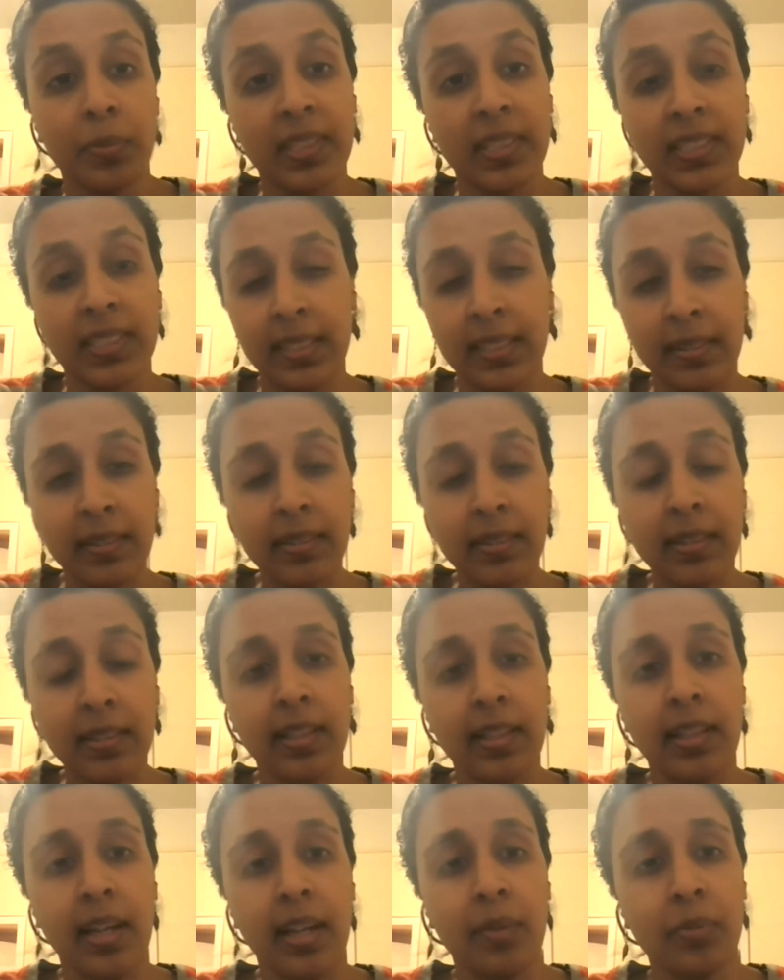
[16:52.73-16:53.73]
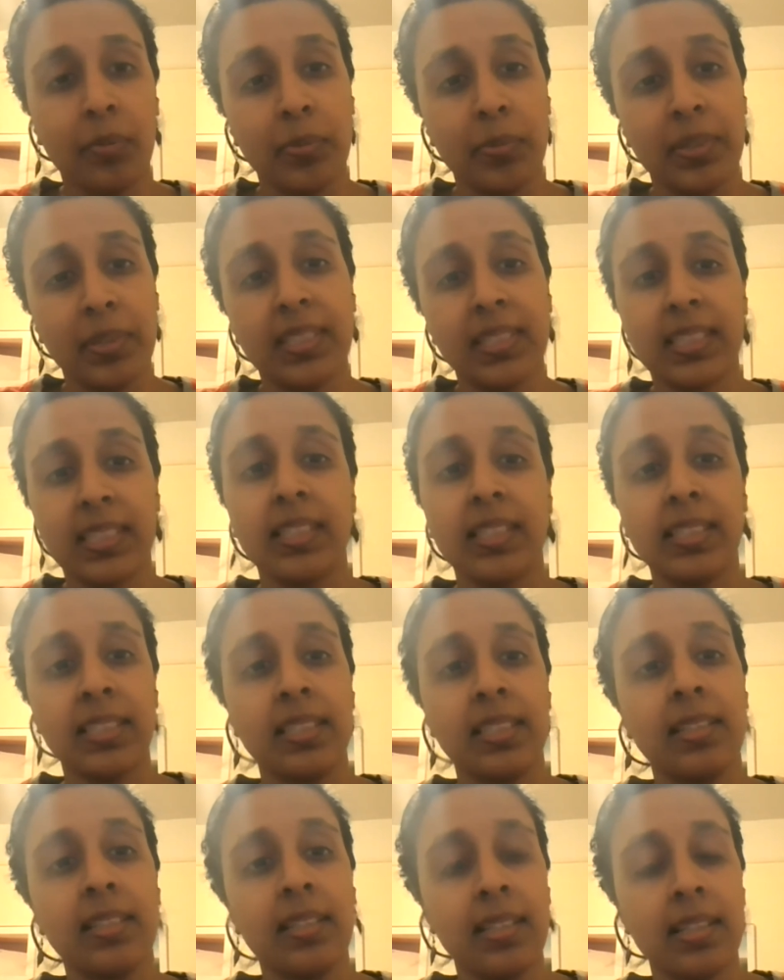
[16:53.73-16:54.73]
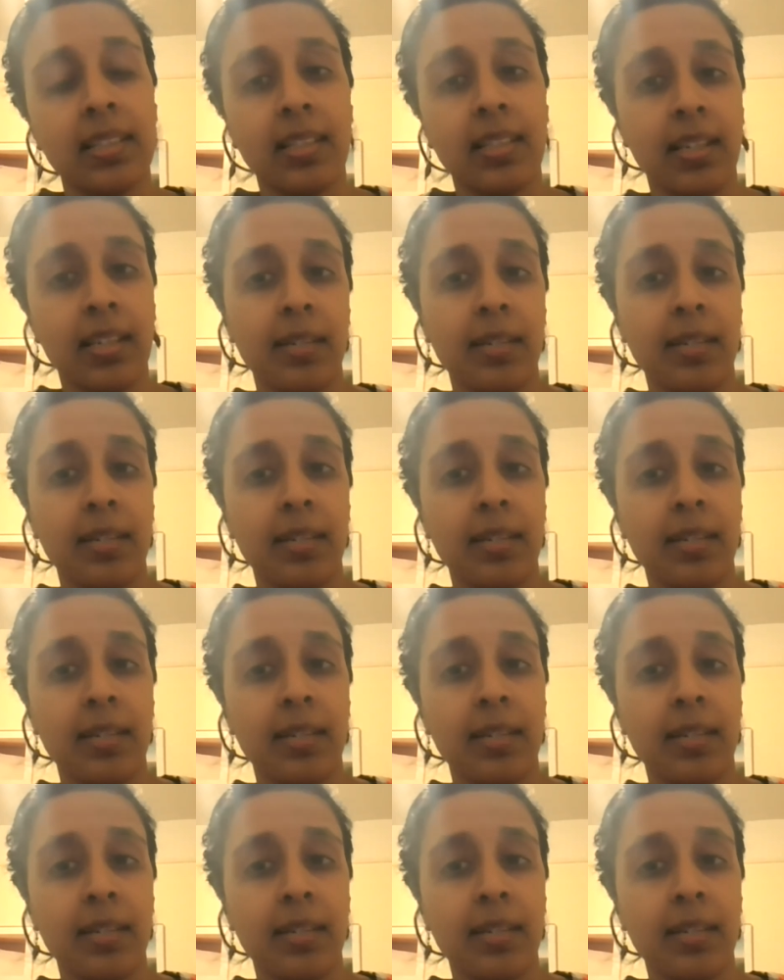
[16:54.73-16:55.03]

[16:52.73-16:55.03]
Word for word: considered and that will be discussed in